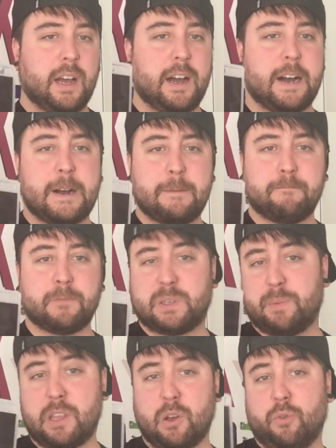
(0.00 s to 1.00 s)

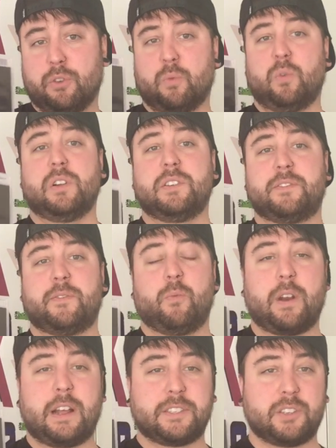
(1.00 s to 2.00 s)
Some of the older ones,
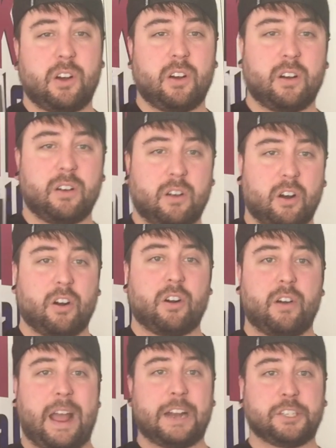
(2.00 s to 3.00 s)
from what I saw,
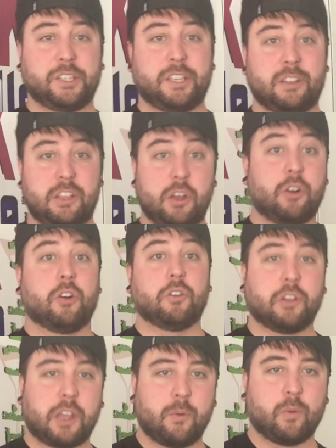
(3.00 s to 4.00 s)
are actually the
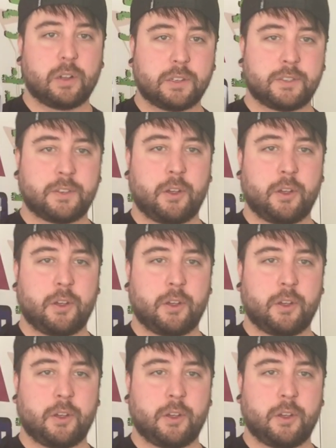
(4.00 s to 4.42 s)
younger looking ones.